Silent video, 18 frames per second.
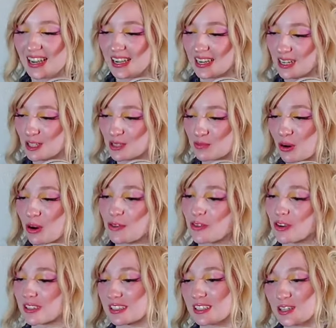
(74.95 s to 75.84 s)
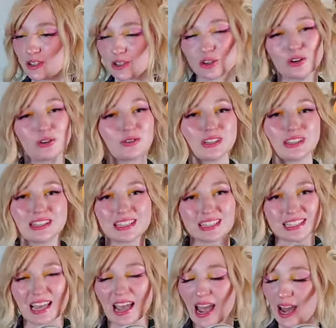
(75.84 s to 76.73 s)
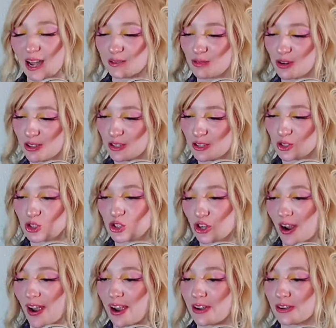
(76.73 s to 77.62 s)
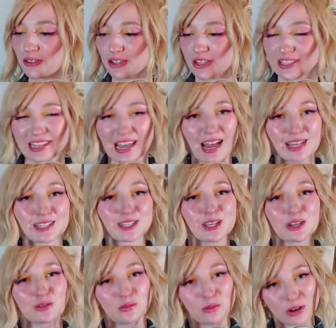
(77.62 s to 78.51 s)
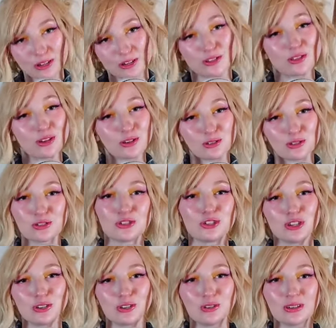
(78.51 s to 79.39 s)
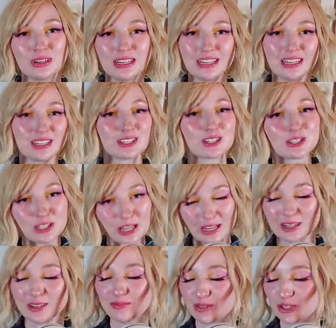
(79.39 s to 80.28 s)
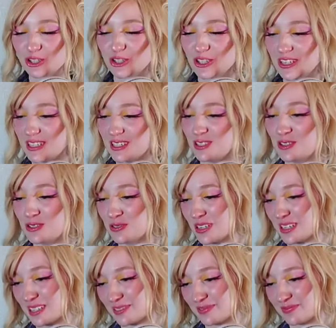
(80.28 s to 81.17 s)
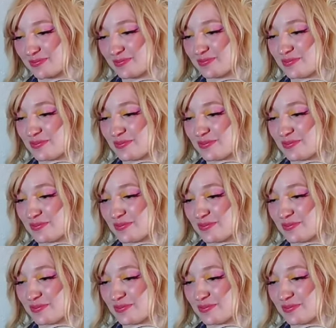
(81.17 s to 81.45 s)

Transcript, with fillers: and it's perfectly shown in this ad where this child is asking, What are those two Sega machines doing?